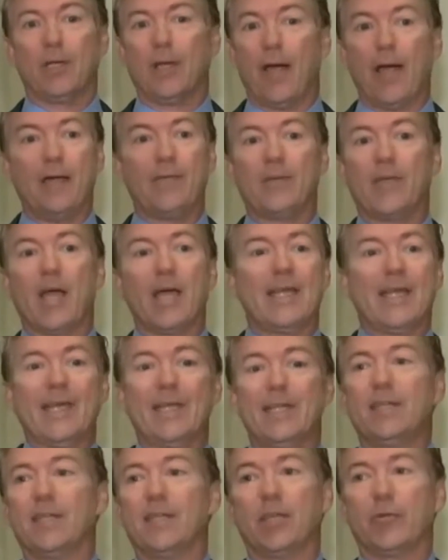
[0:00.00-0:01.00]
I haven't gotten
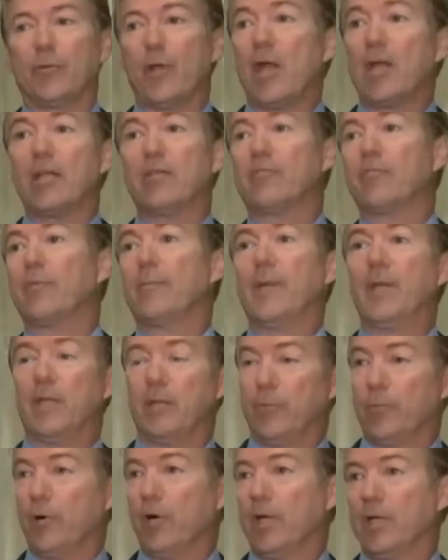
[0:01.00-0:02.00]
anything in writing from
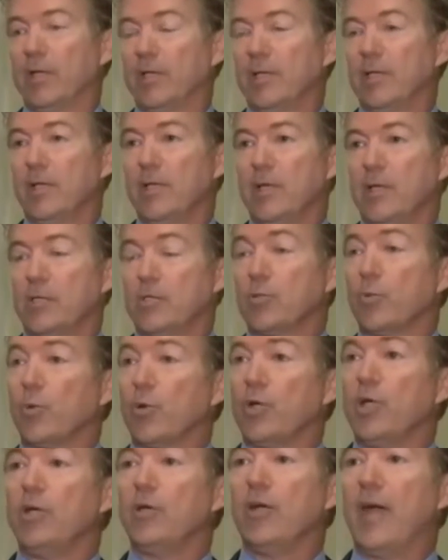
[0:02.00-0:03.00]
anyone. So
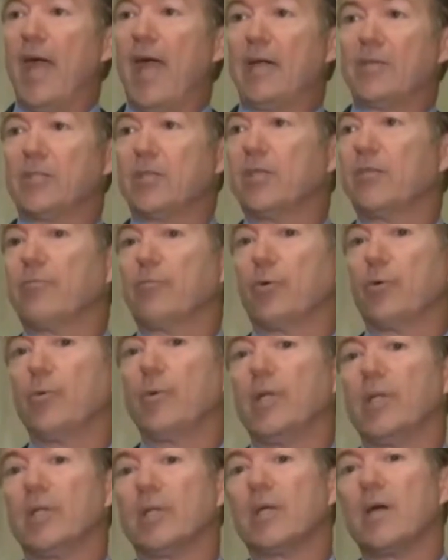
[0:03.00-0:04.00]
we're here asking for a
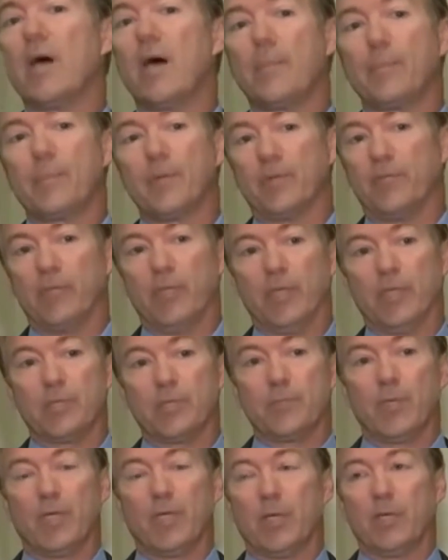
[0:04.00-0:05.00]
written copy of this
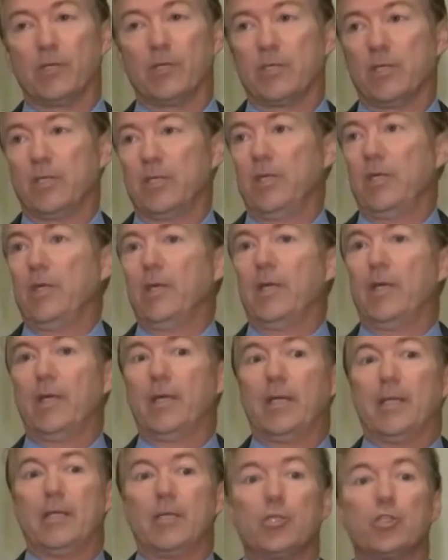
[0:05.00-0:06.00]
because
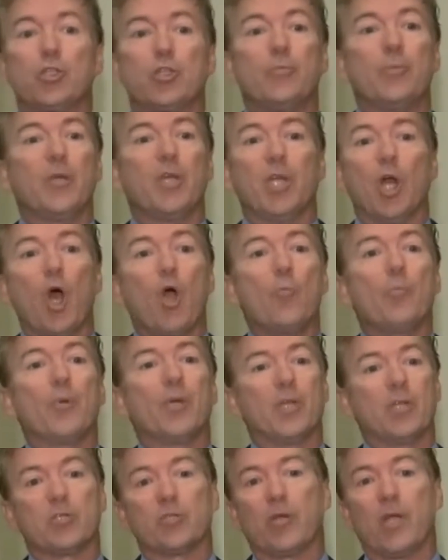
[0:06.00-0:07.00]
this should be an
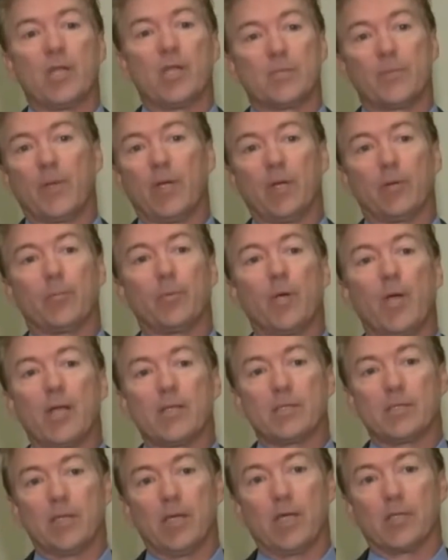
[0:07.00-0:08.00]
open and transparent
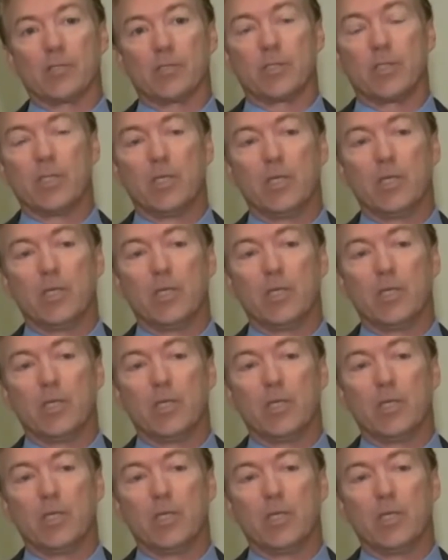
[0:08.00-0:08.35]
process.